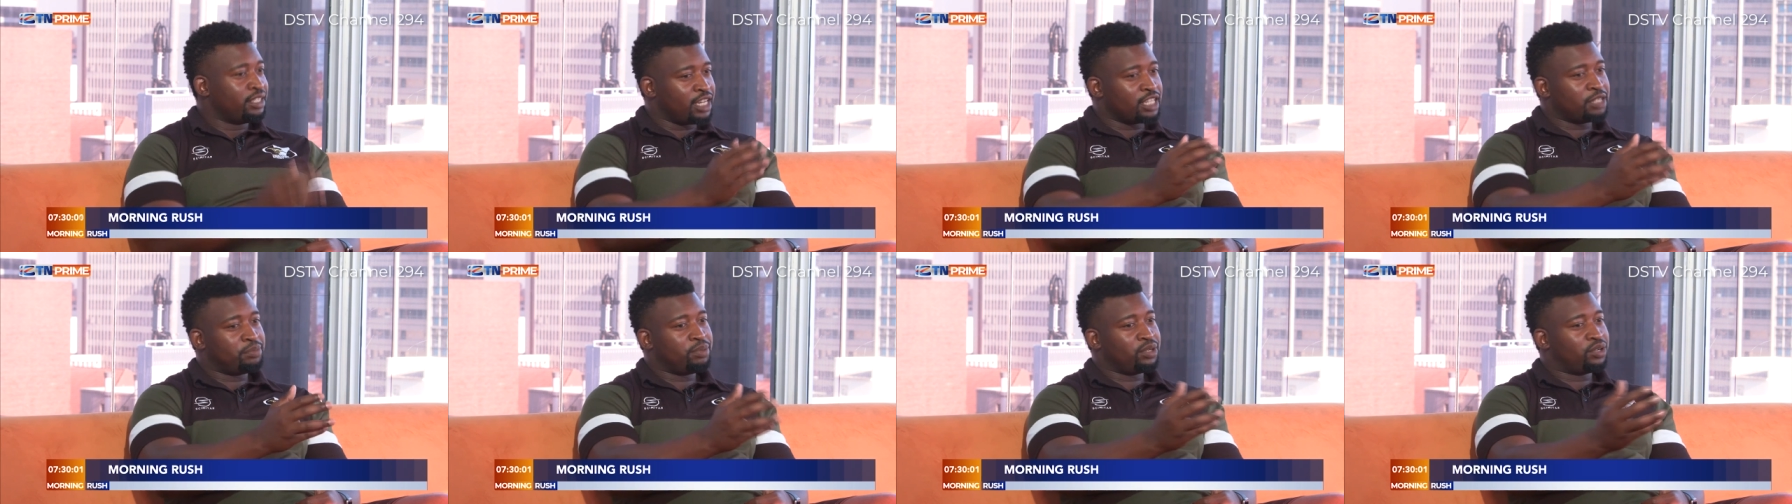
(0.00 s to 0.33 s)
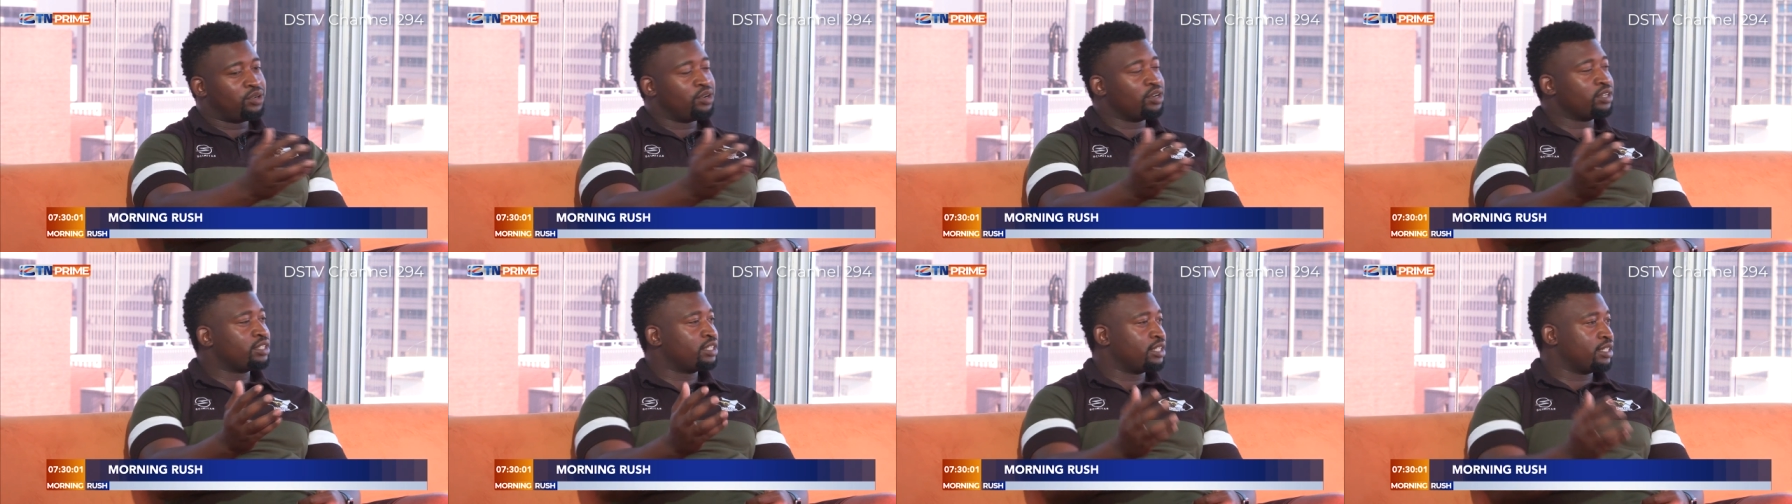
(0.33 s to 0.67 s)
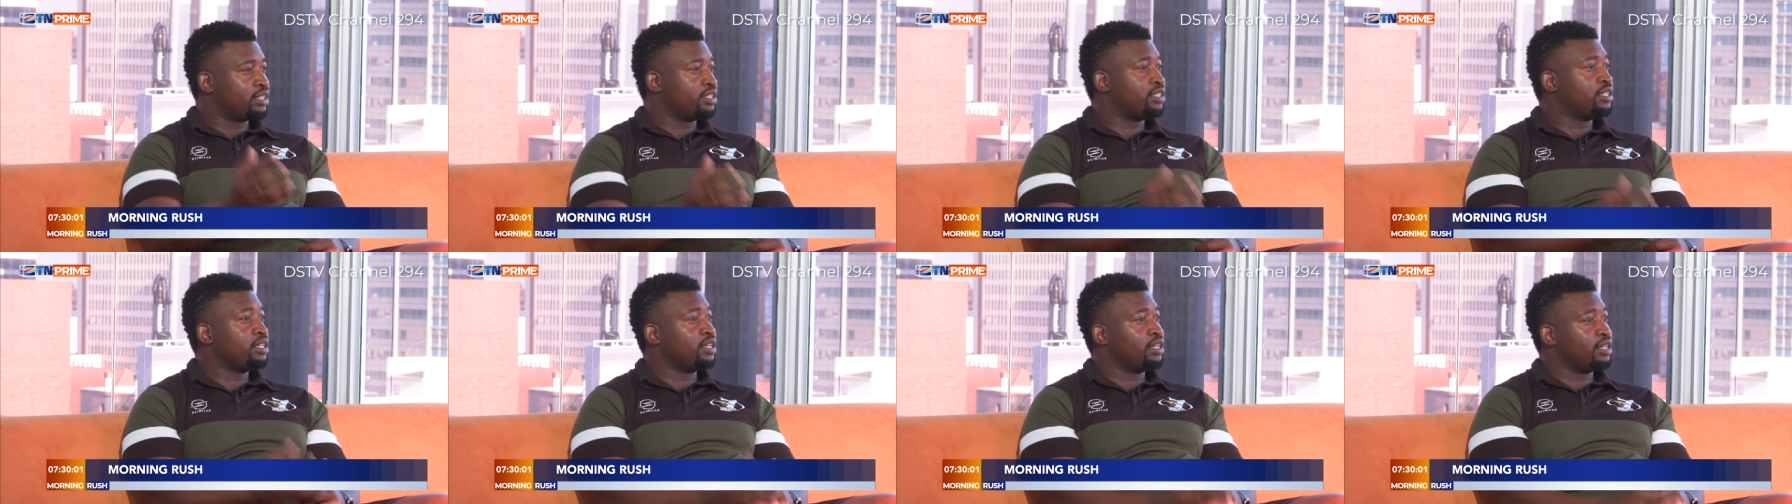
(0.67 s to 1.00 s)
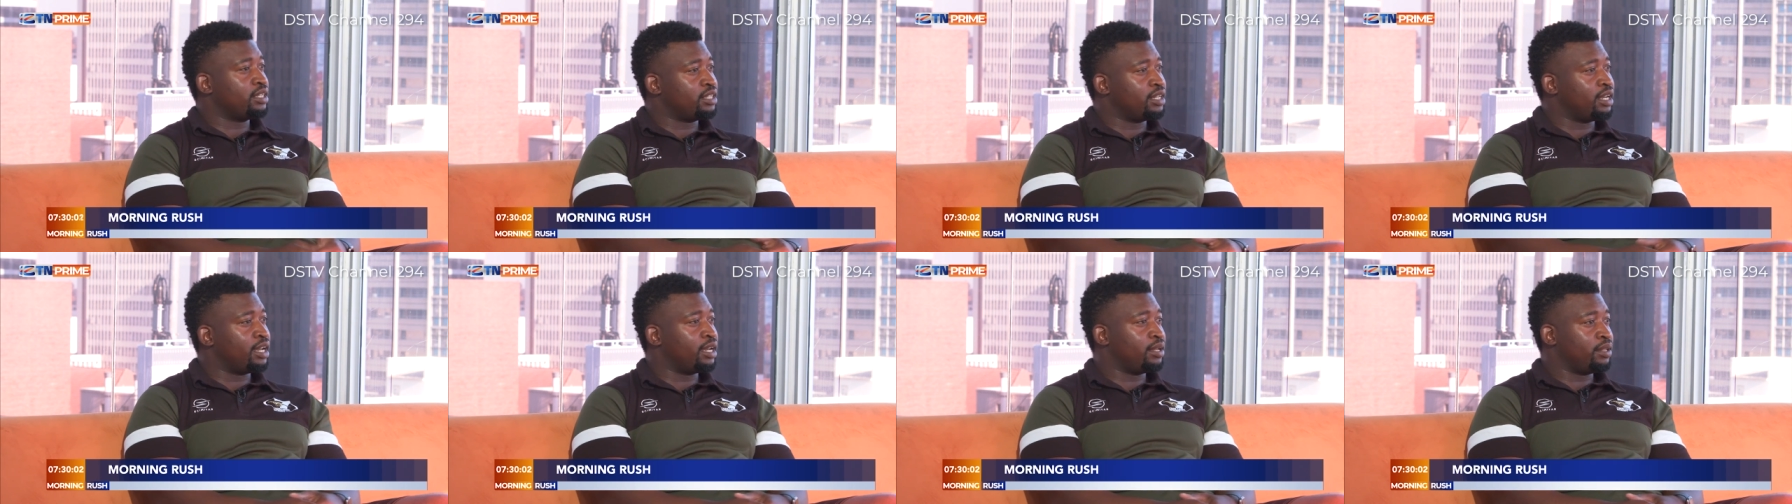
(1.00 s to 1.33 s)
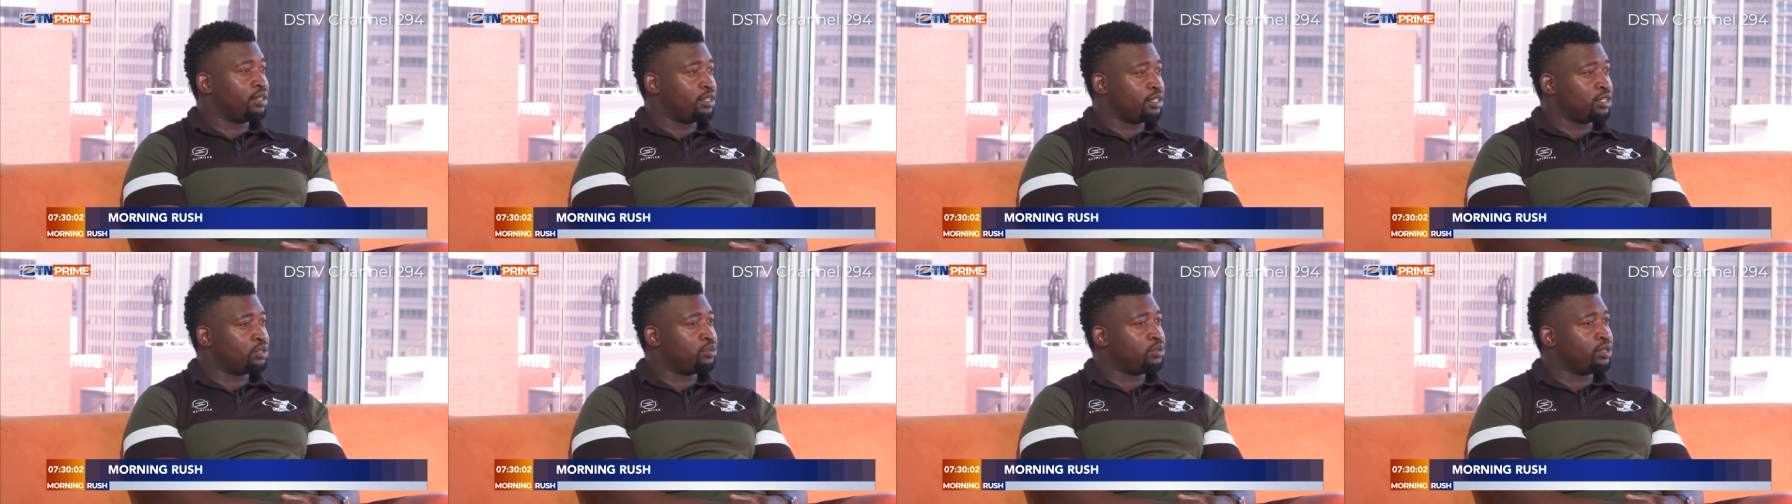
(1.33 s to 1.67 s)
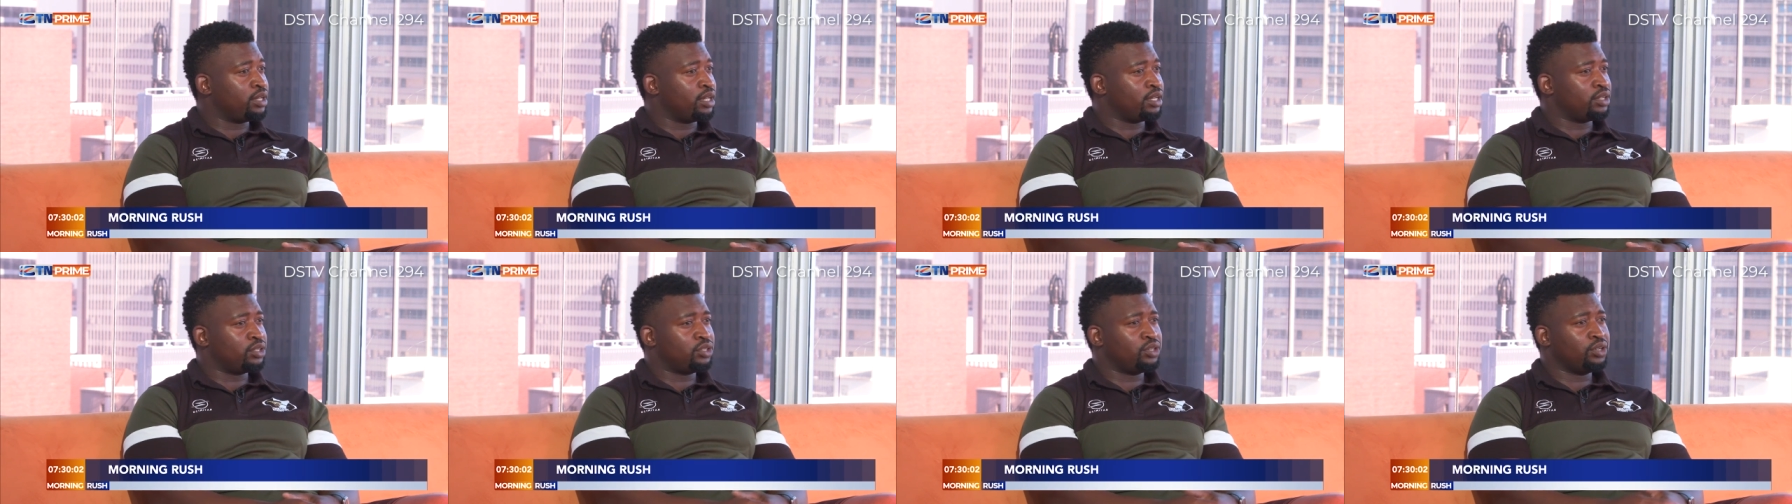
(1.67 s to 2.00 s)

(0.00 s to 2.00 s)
just because he's seen it uh, this weekend.